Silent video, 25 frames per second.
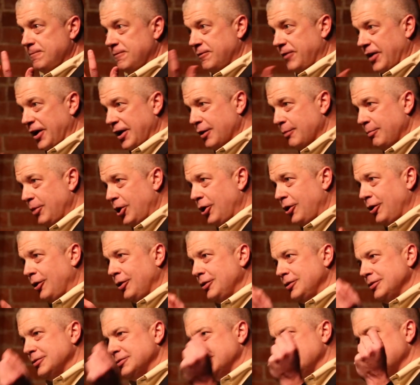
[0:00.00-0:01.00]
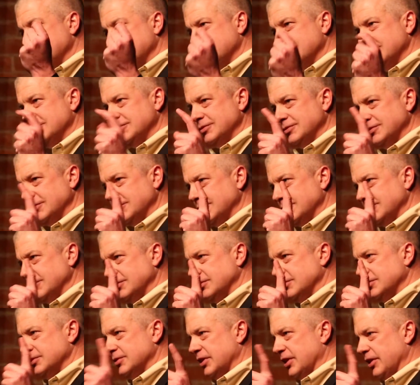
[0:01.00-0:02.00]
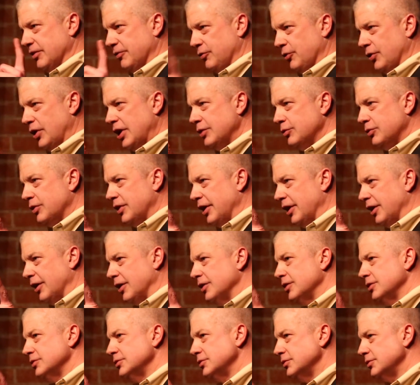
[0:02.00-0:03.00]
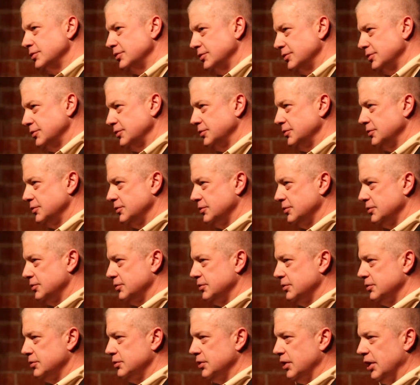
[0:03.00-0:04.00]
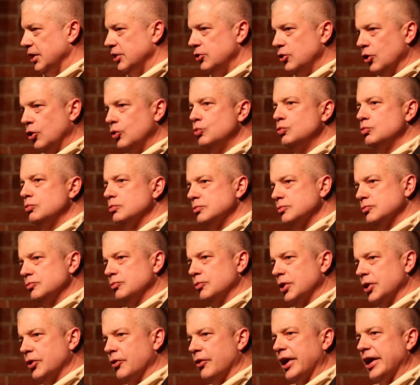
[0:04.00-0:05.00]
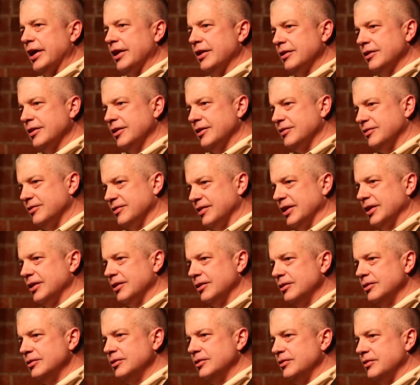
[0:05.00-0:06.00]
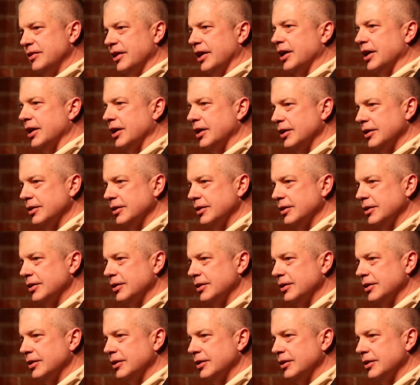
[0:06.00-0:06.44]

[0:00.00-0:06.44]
Fireball, if you're out there, I don't regret a single day.